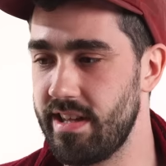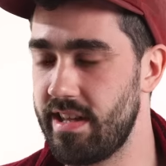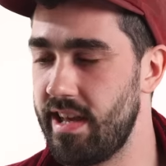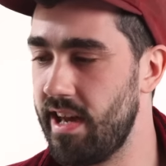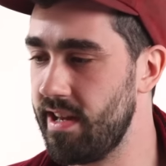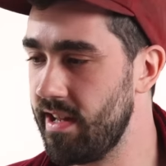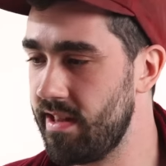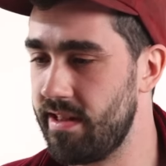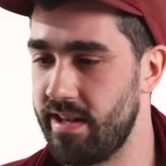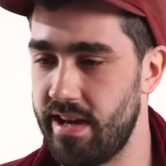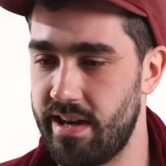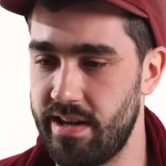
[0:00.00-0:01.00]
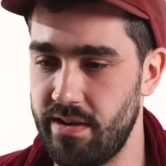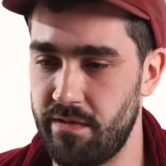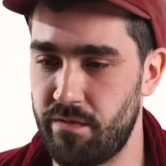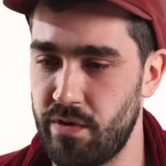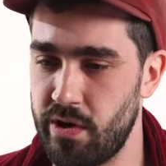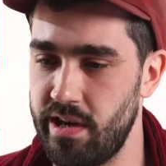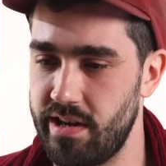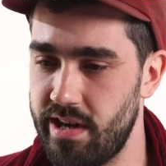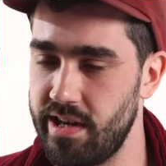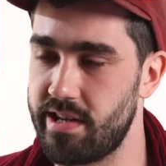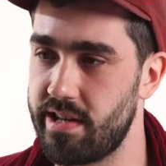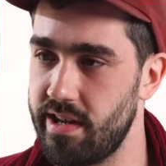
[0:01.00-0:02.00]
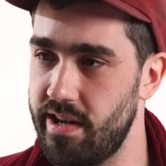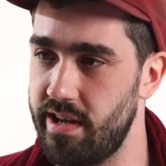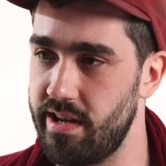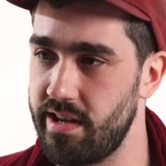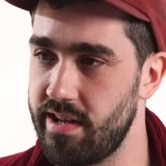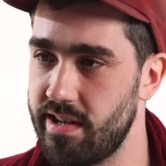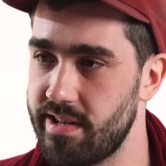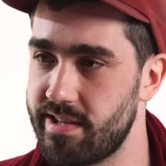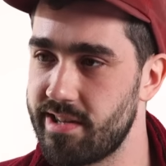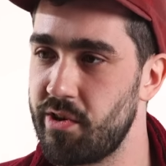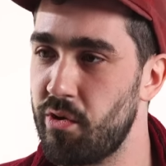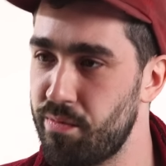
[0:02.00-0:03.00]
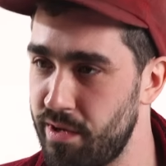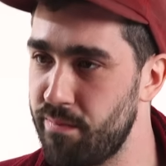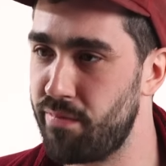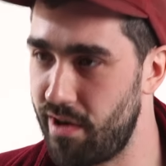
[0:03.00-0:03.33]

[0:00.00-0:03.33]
Kenneth, uh, you have a very nice uh, sculpted